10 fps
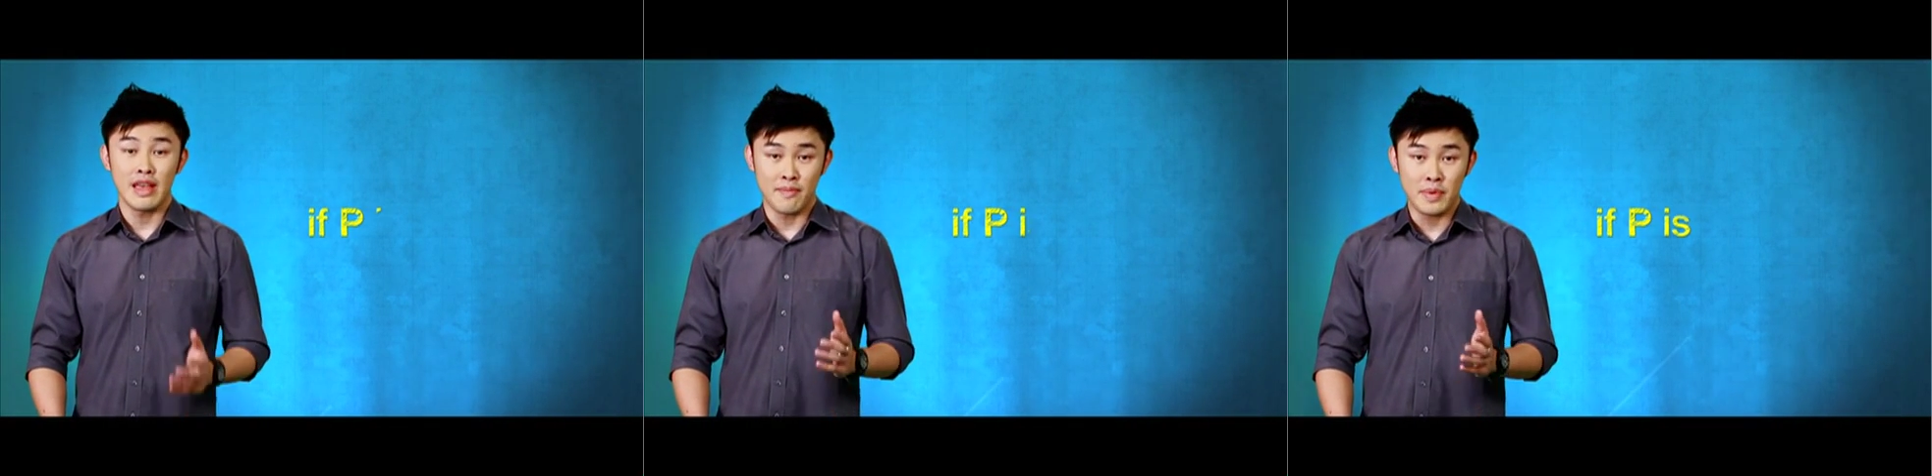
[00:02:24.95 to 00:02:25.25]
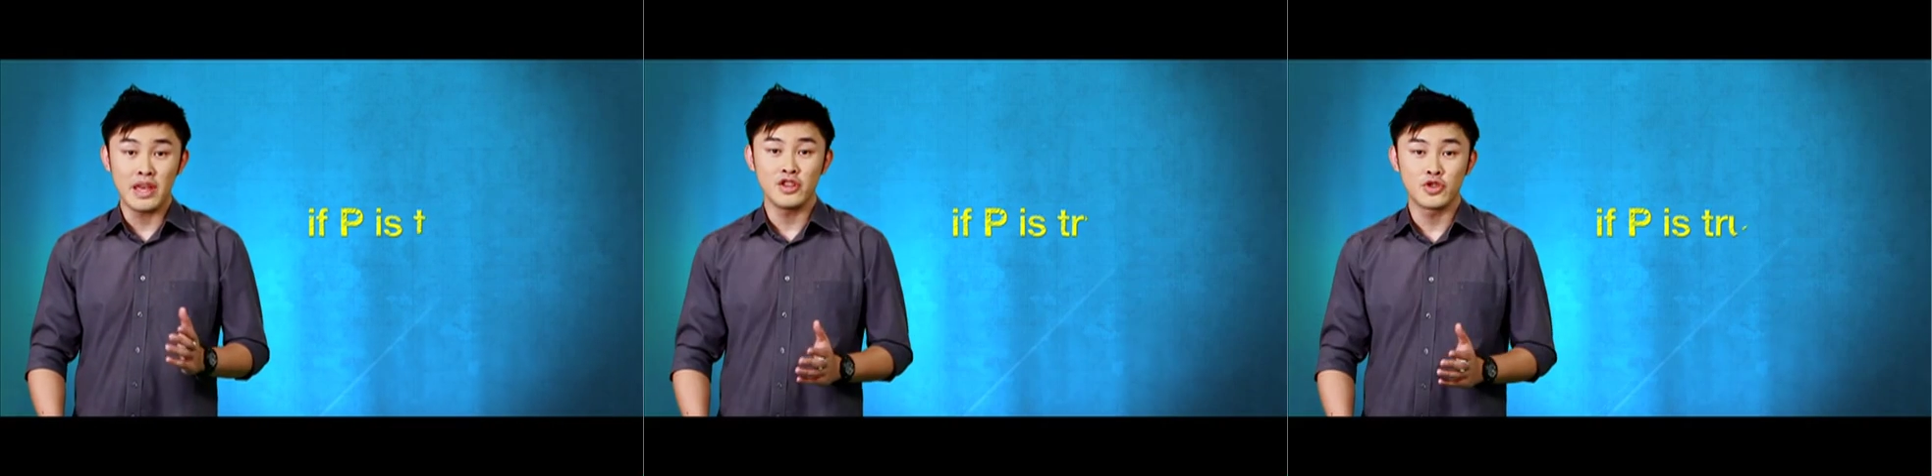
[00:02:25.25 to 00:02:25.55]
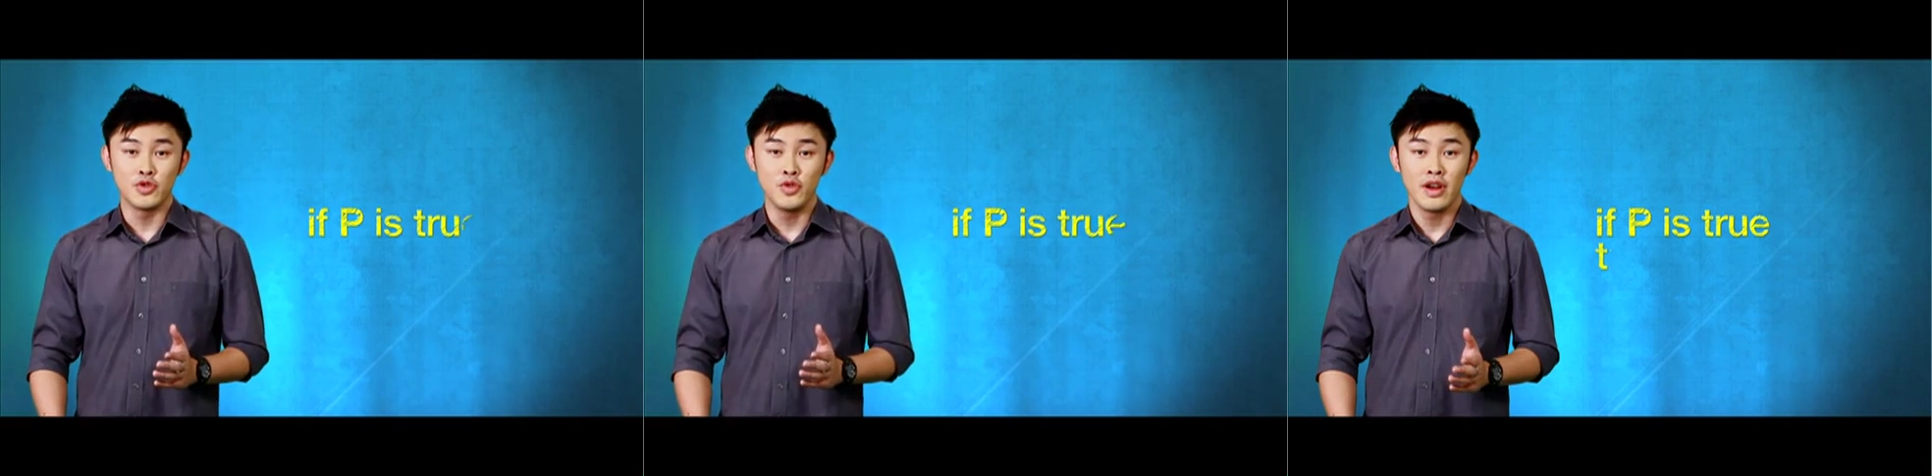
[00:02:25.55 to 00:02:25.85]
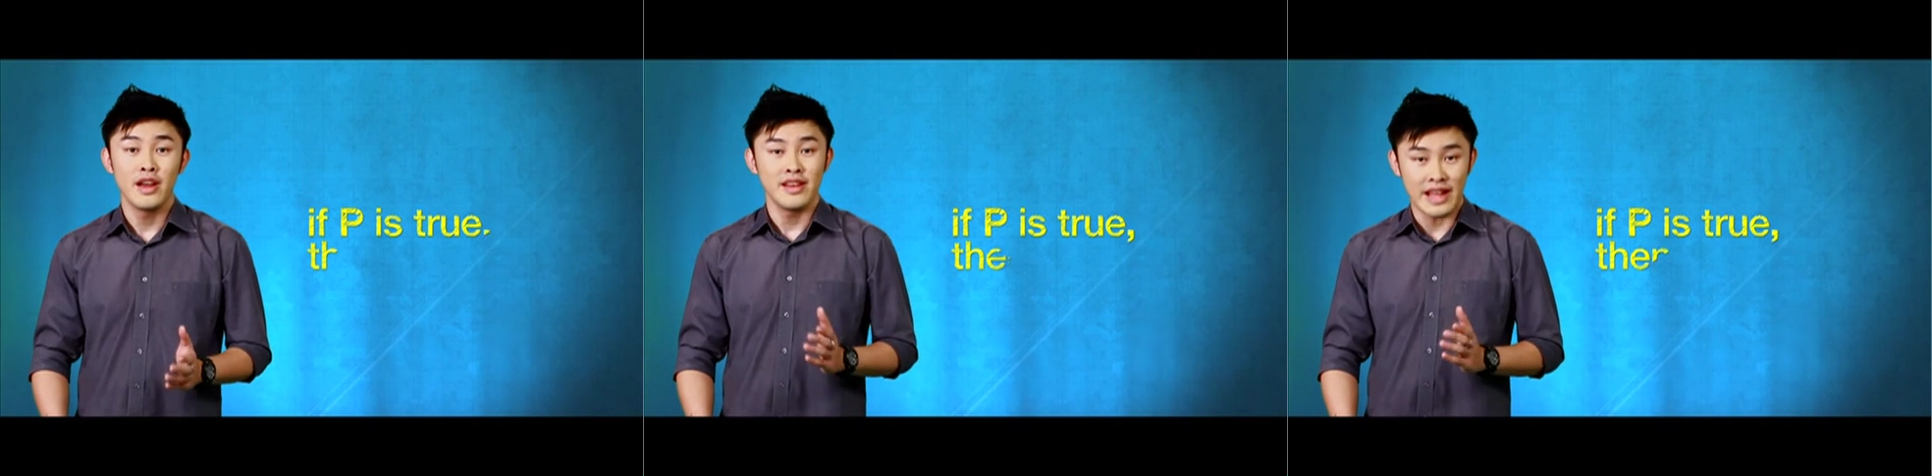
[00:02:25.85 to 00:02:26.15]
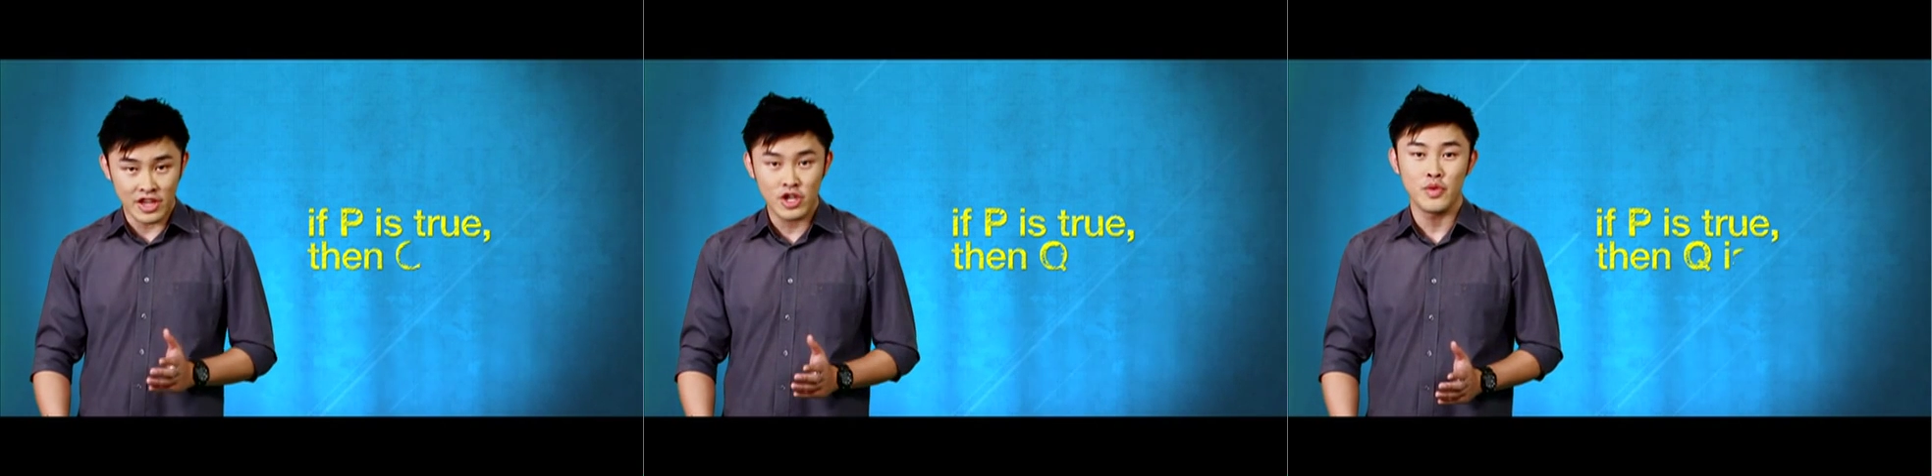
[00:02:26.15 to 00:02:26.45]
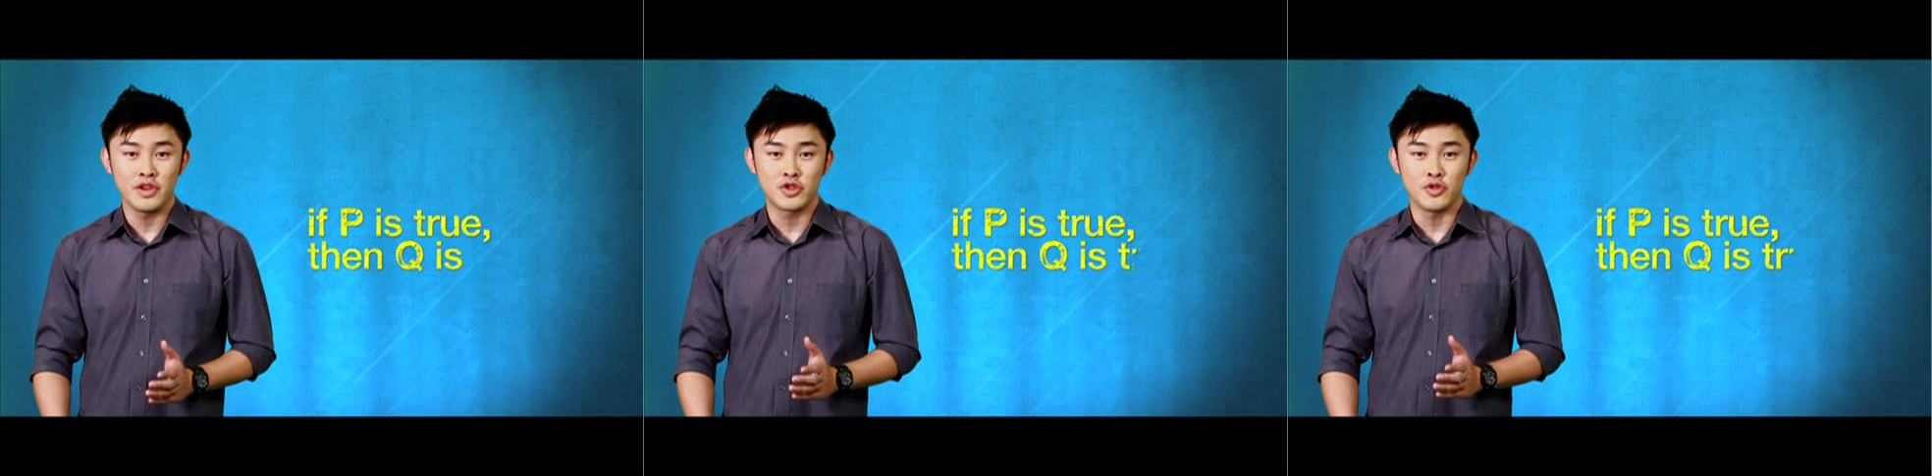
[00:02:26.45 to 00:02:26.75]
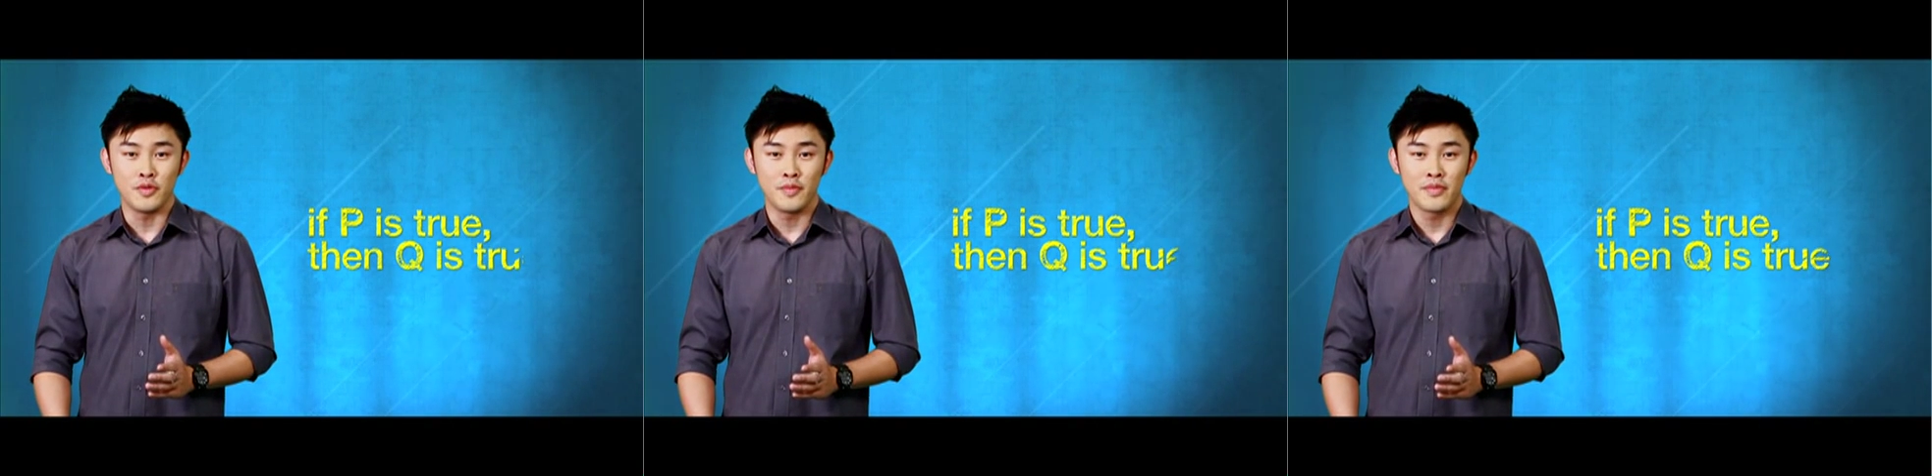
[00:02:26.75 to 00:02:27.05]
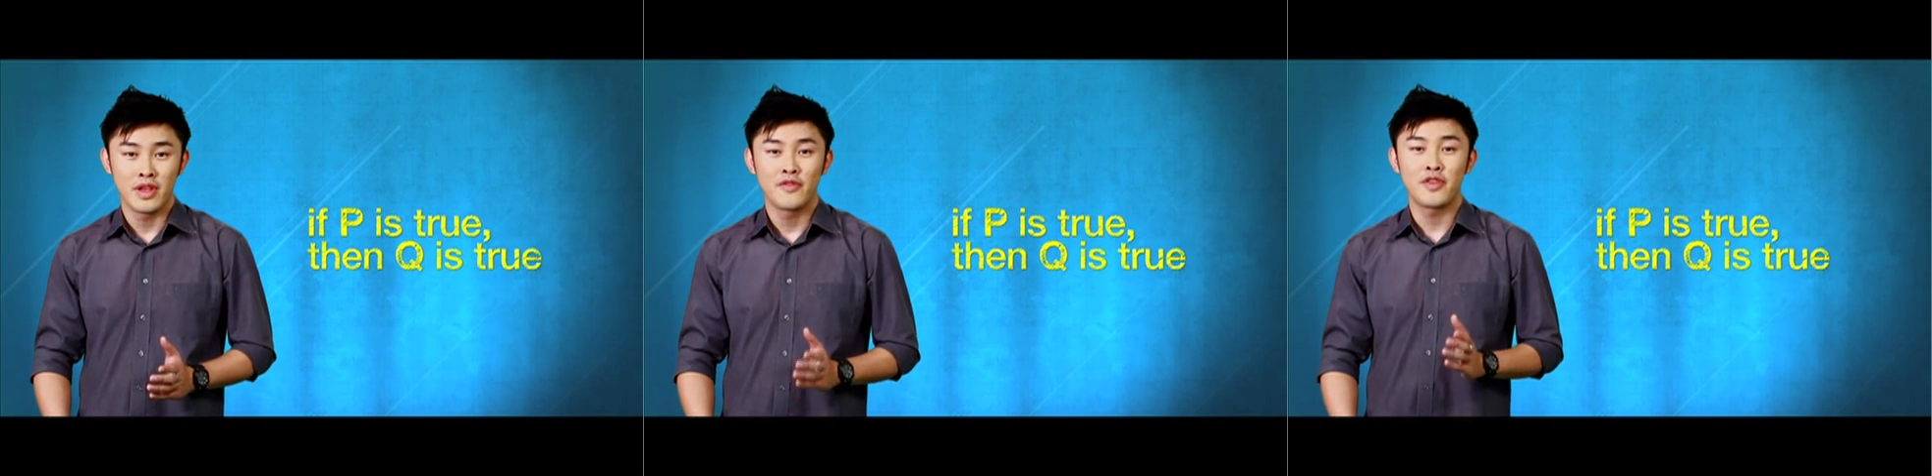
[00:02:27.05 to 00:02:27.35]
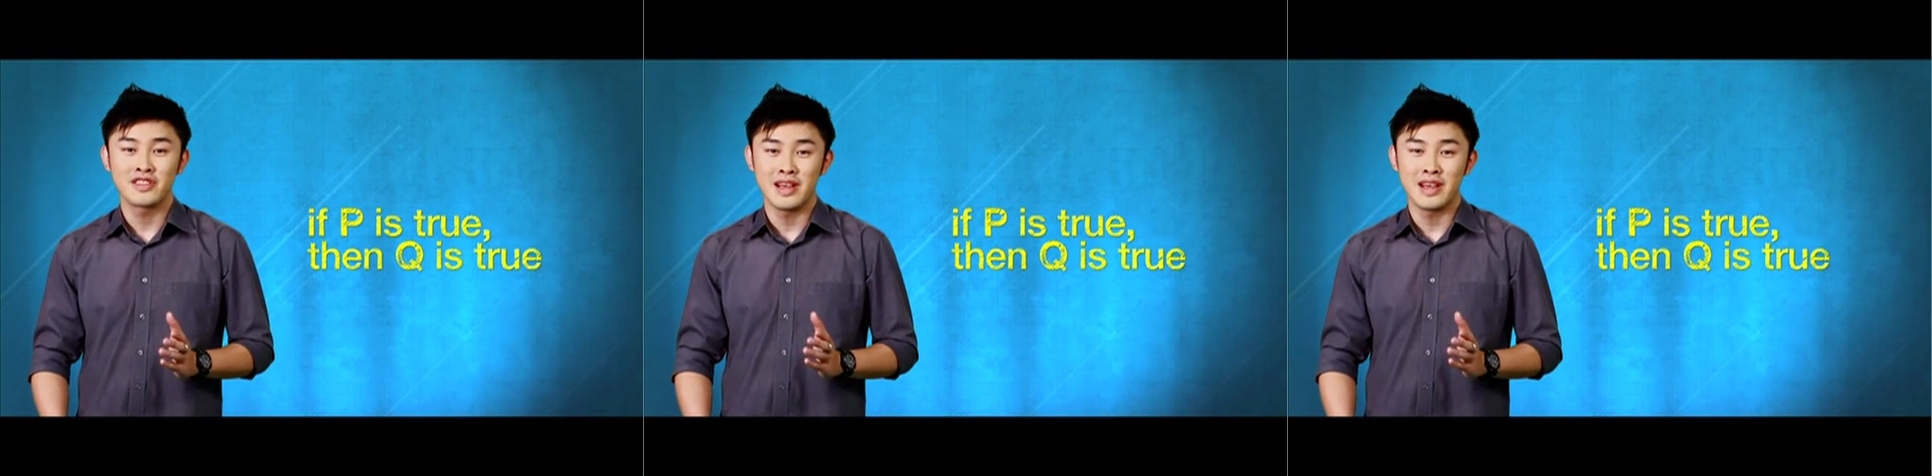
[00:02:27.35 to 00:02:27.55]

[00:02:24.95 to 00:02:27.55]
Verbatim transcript: if P is true, then Q is true. For